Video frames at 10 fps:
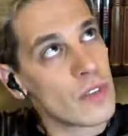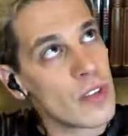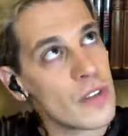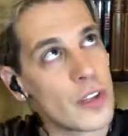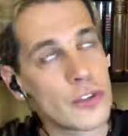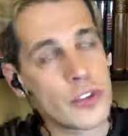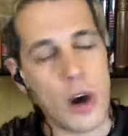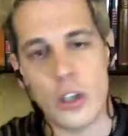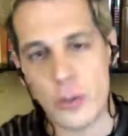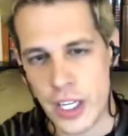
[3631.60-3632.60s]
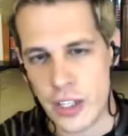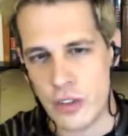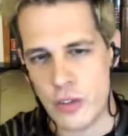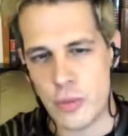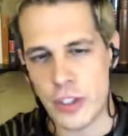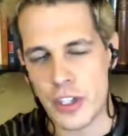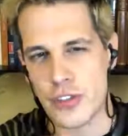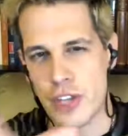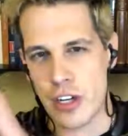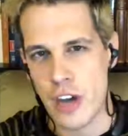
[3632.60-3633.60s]
they'll tolerate you because
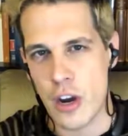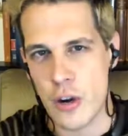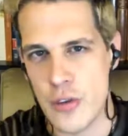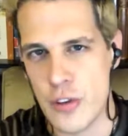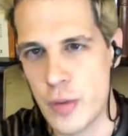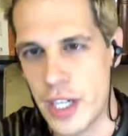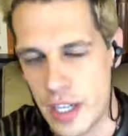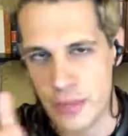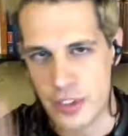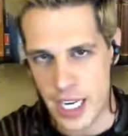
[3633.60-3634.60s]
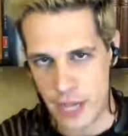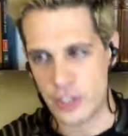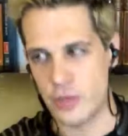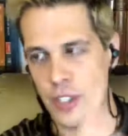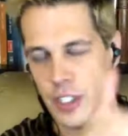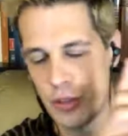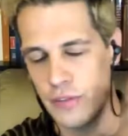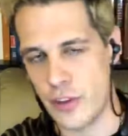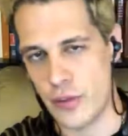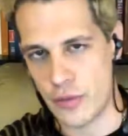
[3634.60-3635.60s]
they know that when it comes down to it, you'll
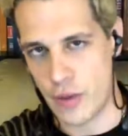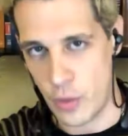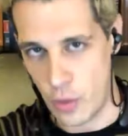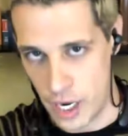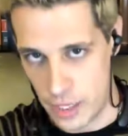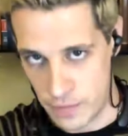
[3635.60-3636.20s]
vote the right way.